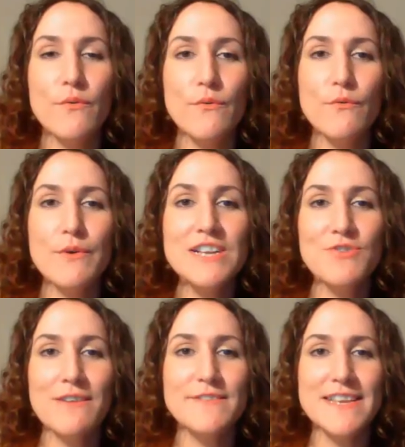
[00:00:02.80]

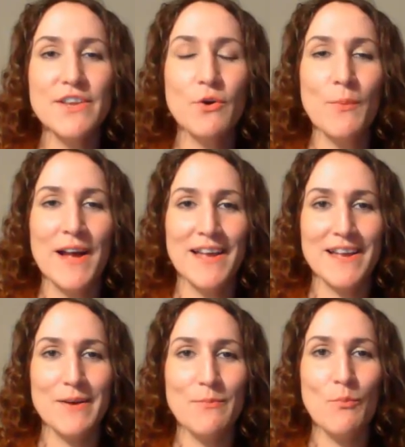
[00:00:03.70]
Redrafting your
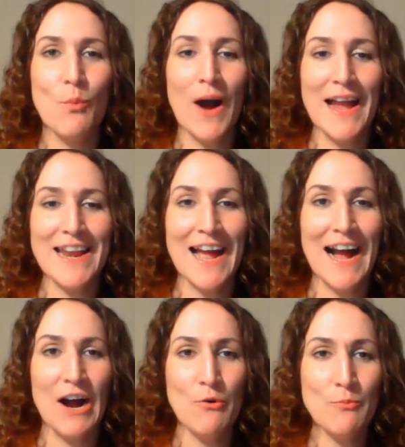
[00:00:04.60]
work, why and
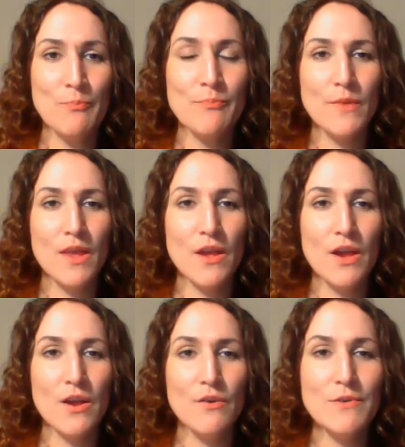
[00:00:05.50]
how.
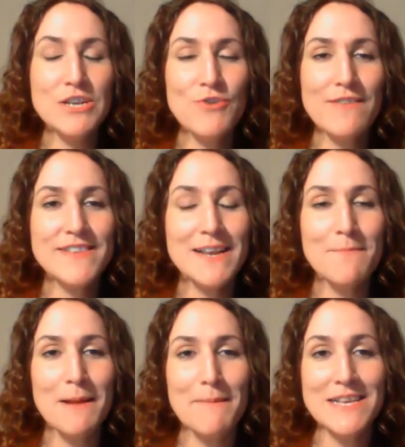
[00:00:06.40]
Redrafting
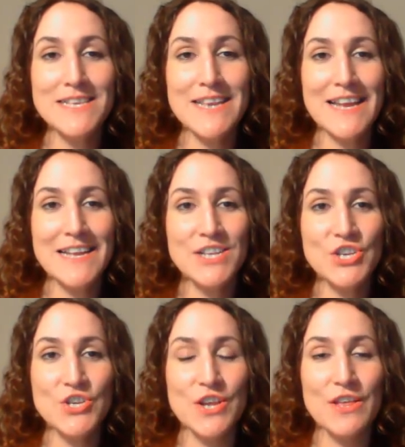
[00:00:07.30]
might be a
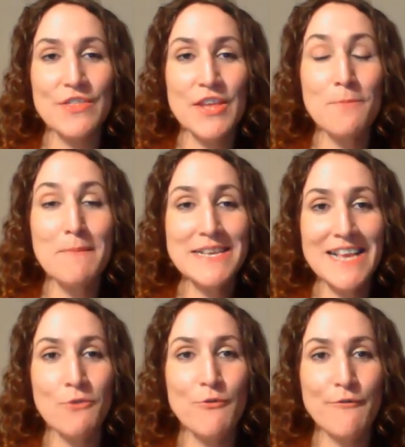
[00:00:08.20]
stage that you miss
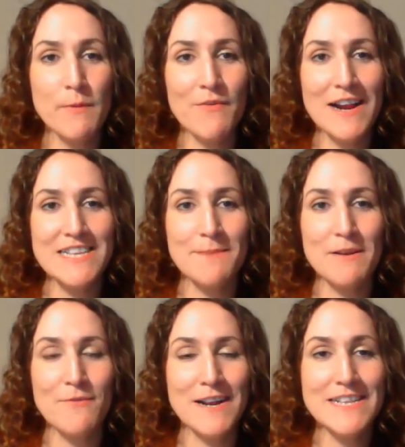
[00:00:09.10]
out from your academic
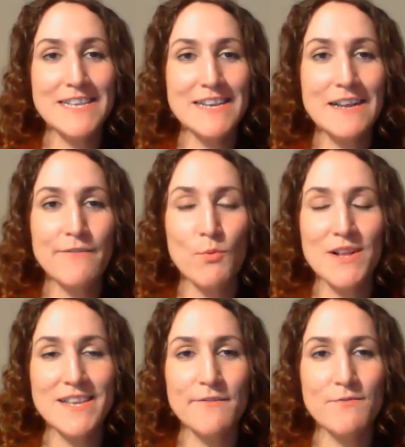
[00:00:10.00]
writing for
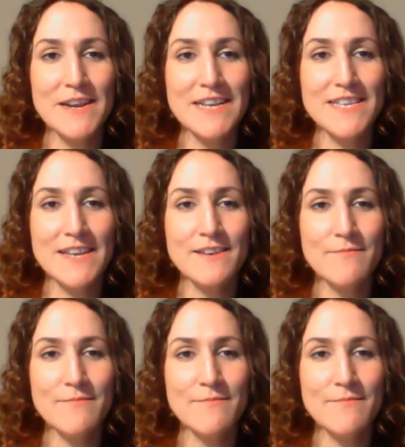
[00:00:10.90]
whatever reason.